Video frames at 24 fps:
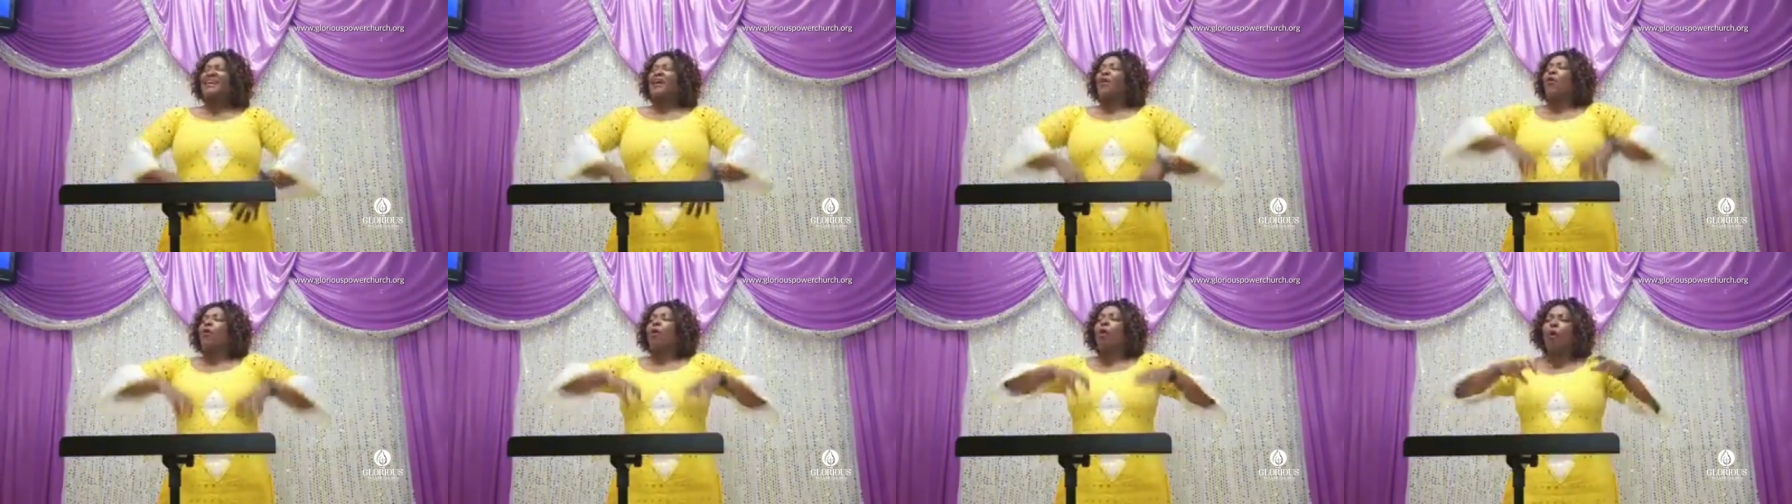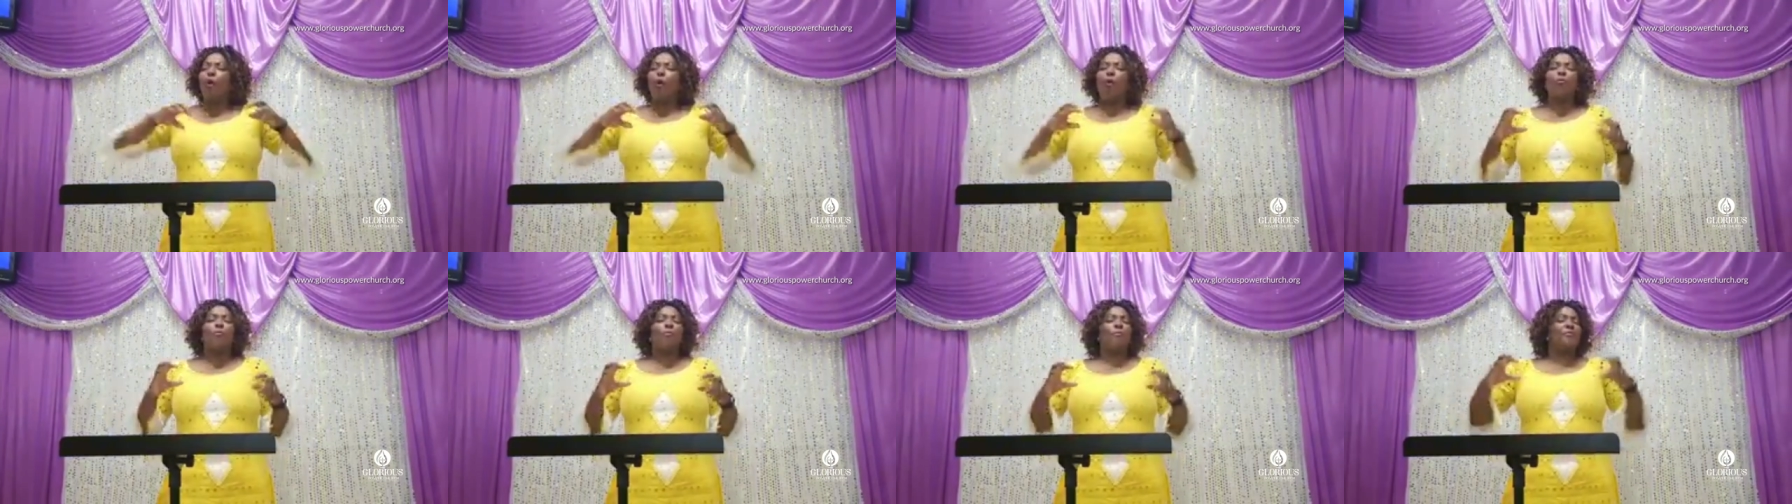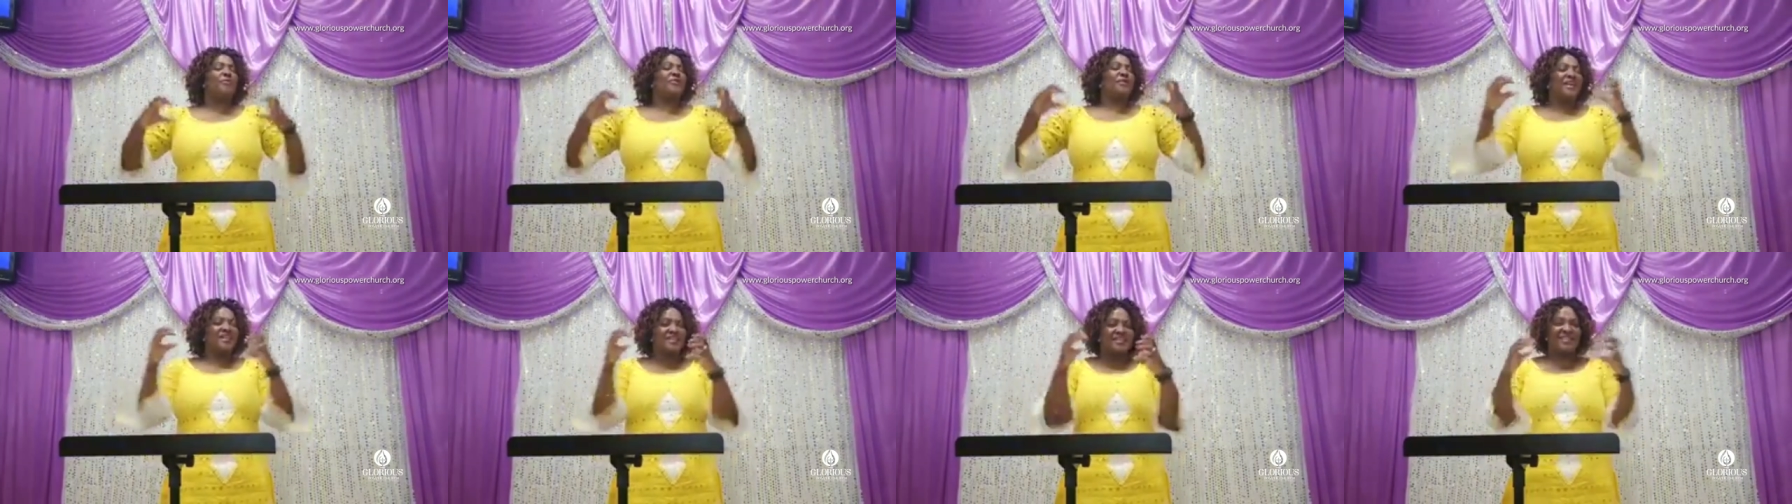The whole
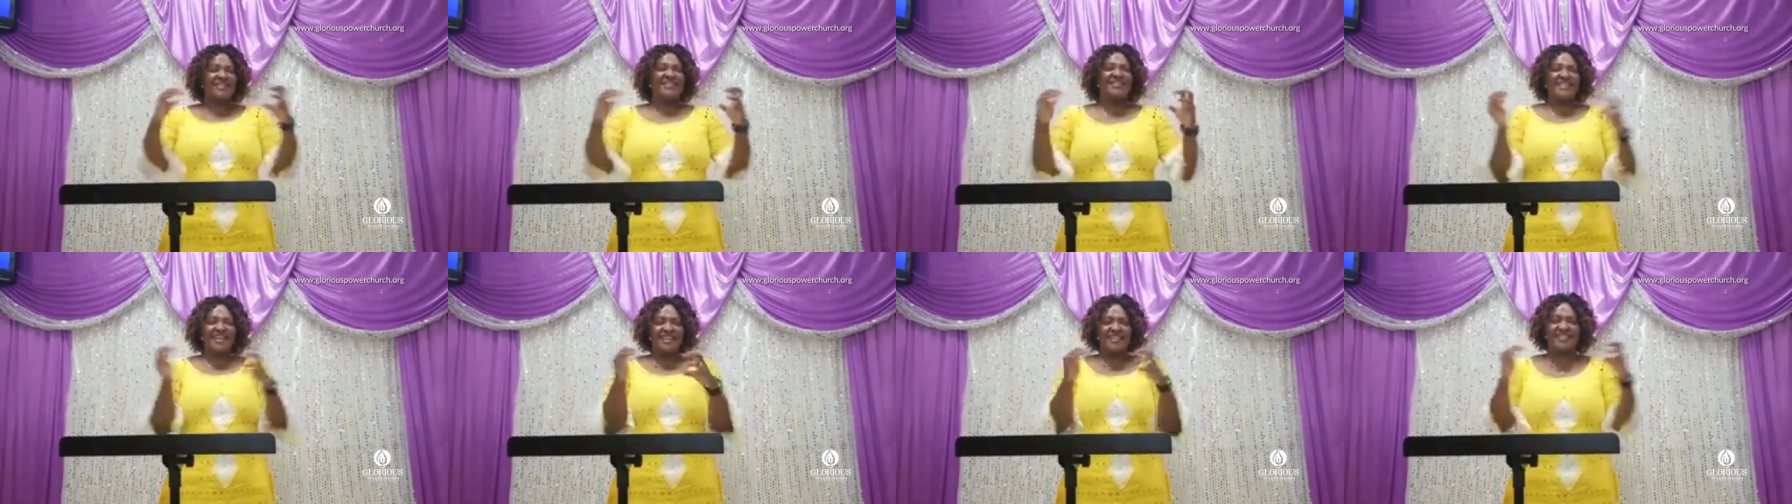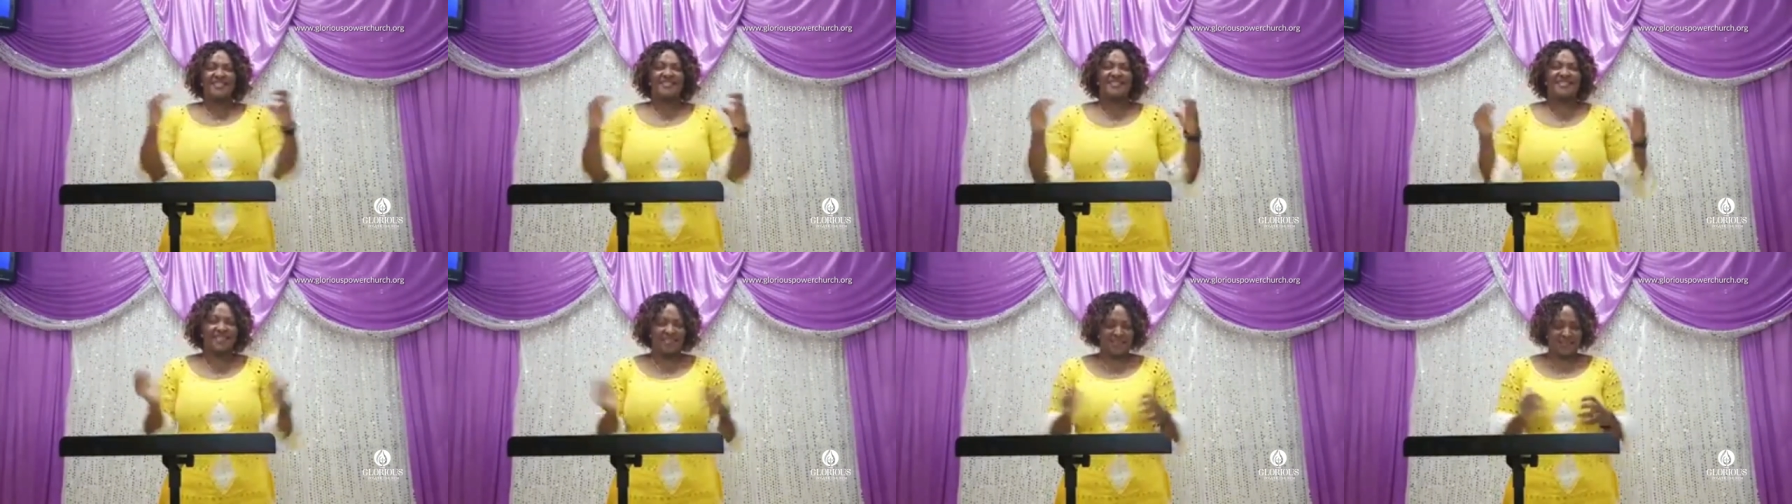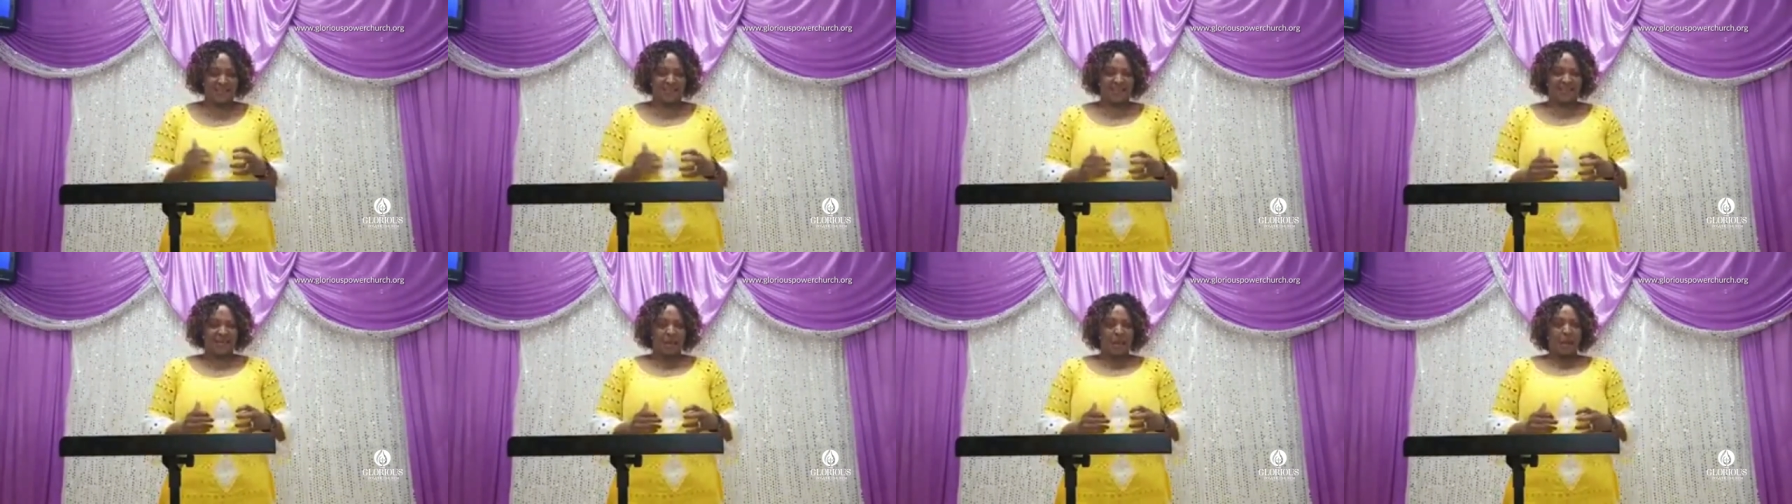presidency
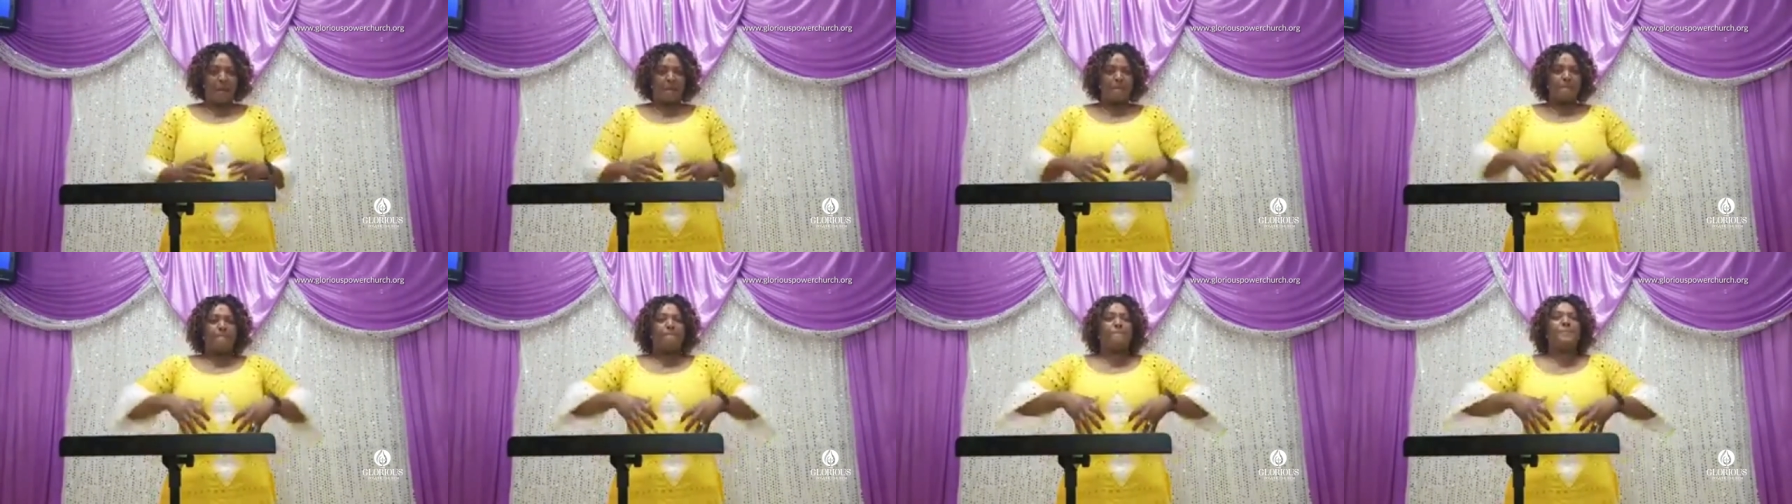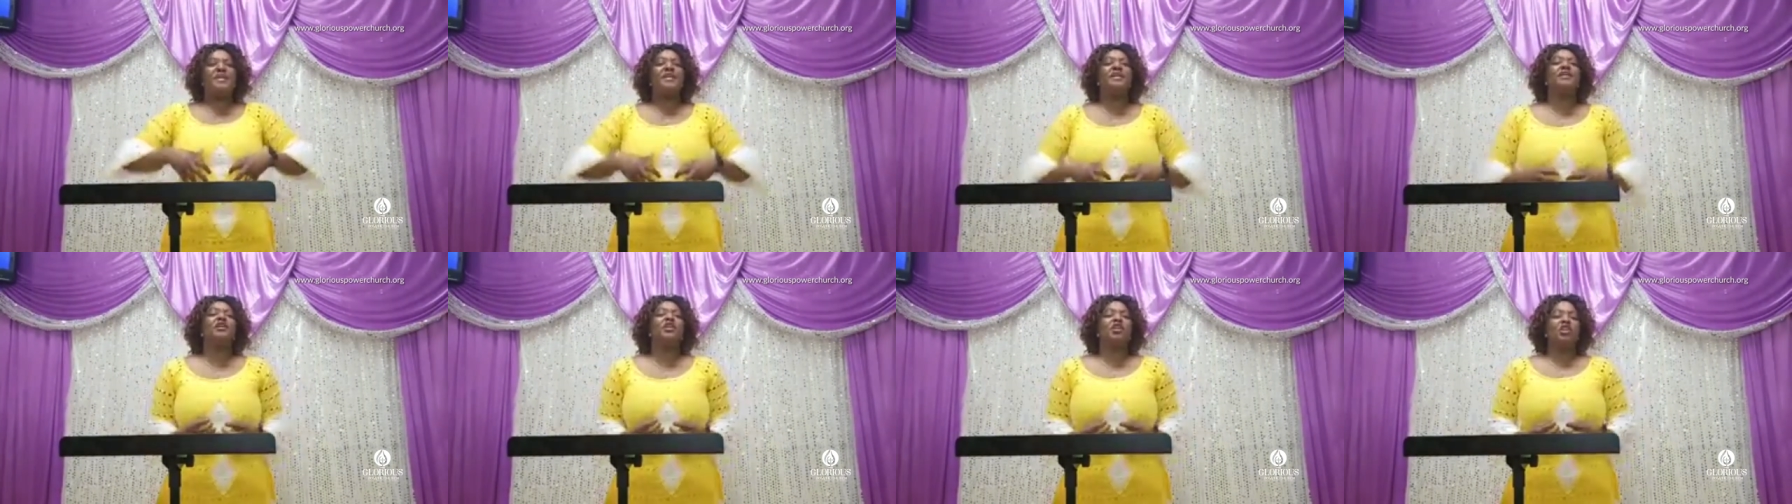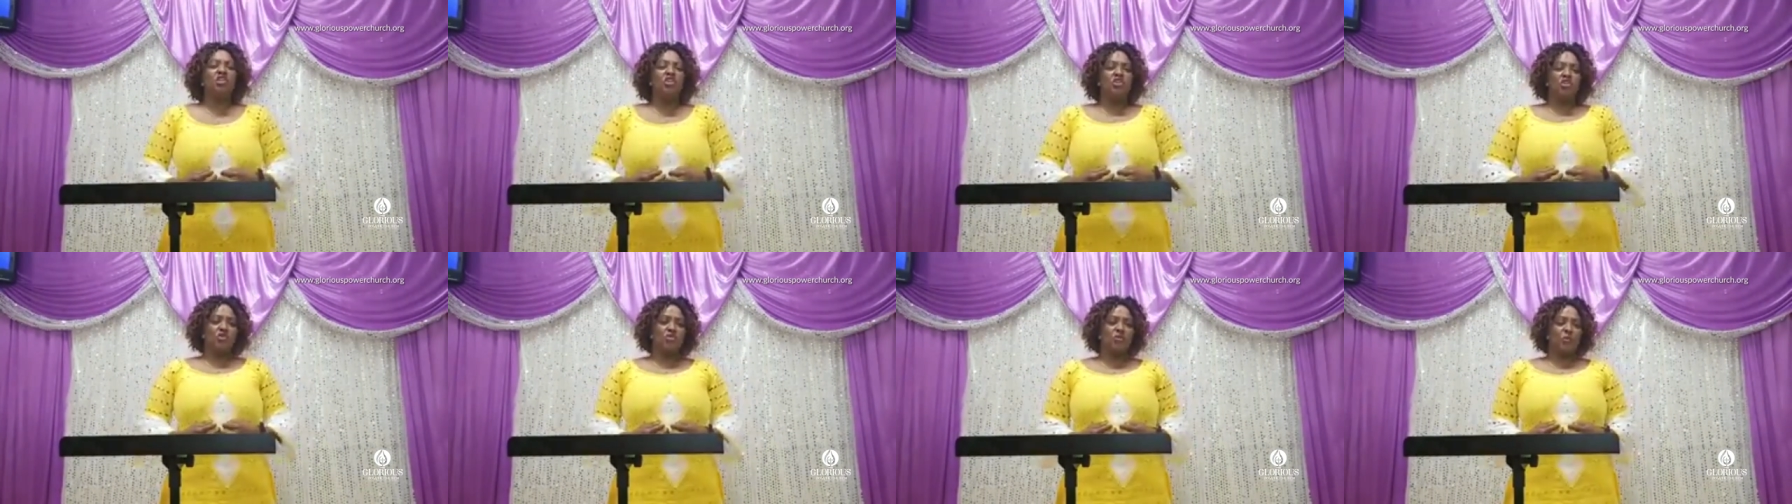mm. being
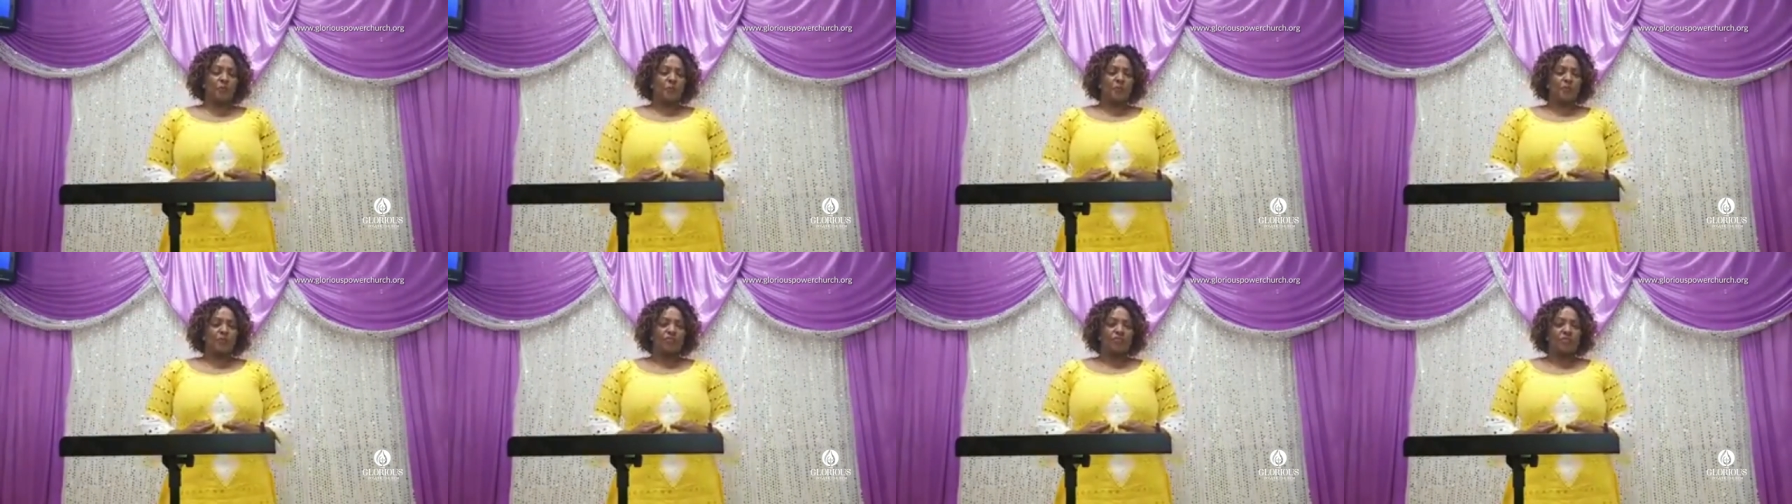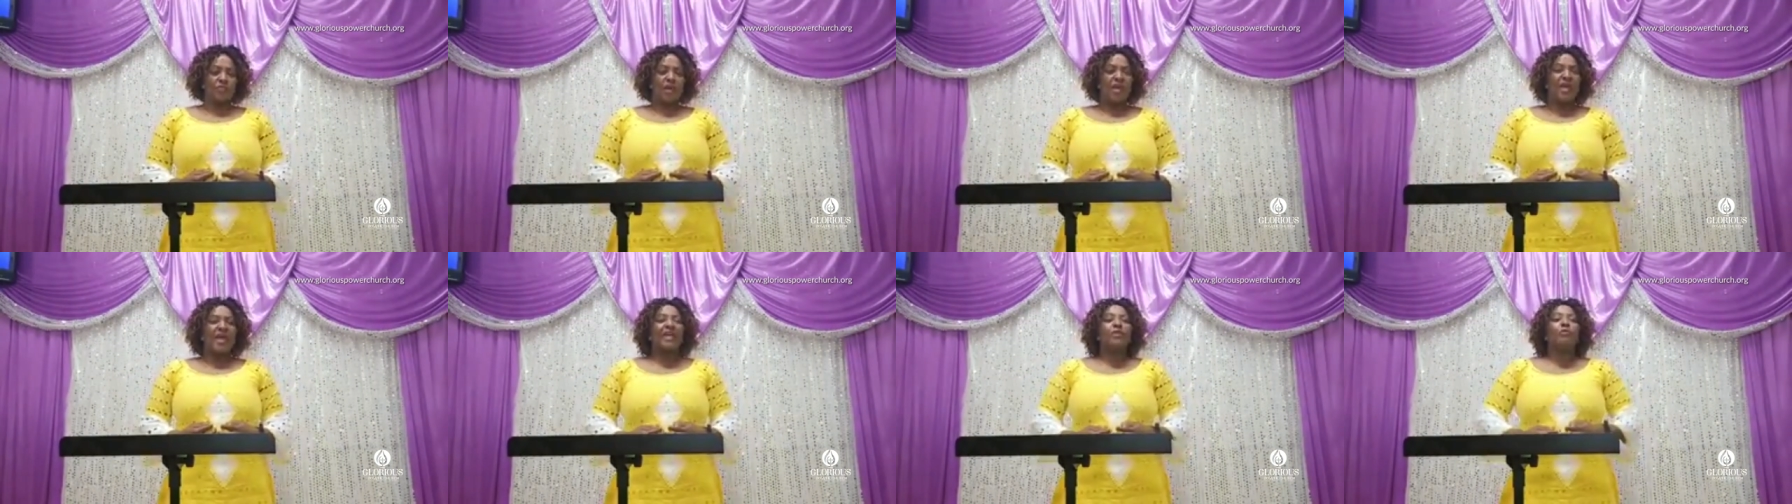in you. Mm.